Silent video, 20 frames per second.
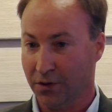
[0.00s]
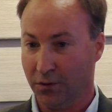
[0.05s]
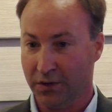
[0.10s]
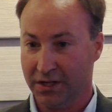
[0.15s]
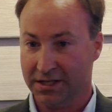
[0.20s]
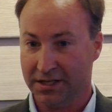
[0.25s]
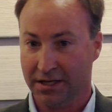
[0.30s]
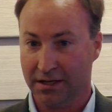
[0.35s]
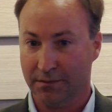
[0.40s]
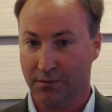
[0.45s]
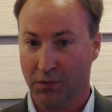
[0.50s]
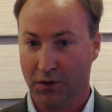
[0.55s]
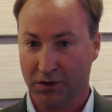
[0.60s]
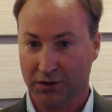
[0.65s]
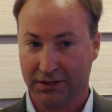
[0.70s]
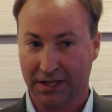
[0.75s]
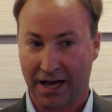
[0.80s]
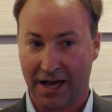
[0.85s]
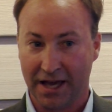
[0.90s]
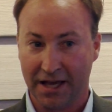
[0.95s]
and we did a
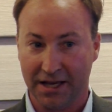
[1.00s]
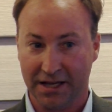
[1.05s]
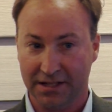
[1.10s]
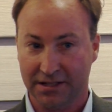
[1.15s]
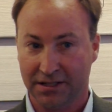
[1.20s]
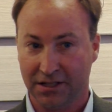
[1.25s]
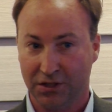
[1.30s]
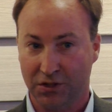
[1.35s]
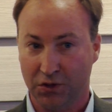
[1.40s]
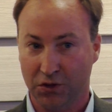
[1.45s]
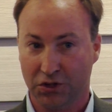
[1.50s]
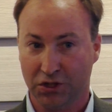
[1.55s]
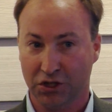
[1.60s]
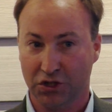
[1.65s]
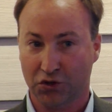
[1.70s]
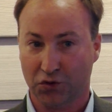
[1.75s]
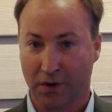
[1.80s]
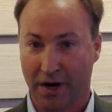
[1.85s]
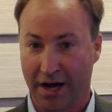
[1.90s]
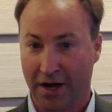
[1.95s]
multi-institution
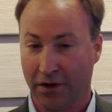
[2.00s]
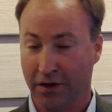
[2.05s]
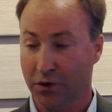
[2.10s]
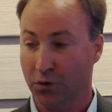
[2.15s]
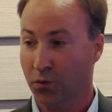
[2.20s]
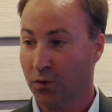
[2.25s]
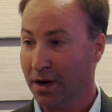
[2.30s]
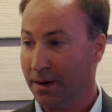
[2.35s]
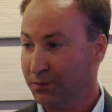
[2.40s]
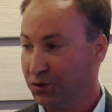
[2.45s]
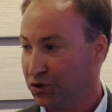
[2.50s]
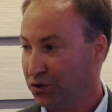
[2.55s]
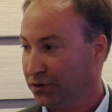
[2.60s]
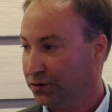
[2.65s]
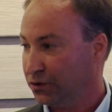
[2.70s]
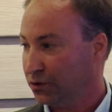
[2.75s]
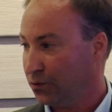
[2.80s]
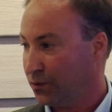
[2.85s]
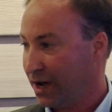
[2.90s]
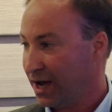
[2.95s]
trial on
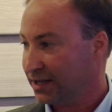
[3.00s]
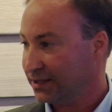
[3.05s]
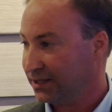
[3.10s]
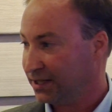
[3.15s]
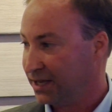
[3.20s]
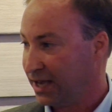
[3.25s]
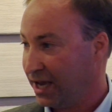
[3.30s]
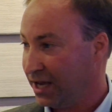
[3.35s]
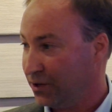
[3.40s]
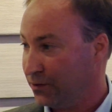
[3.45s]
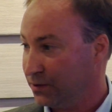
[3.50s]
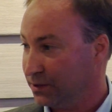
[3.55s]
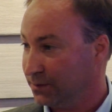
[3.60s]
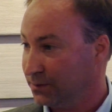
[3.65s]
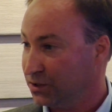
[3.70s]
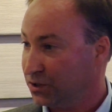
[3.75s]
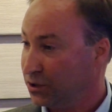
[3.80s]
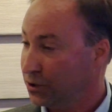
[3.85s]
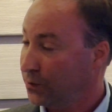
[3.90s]
ruptured thoracic aneurysms.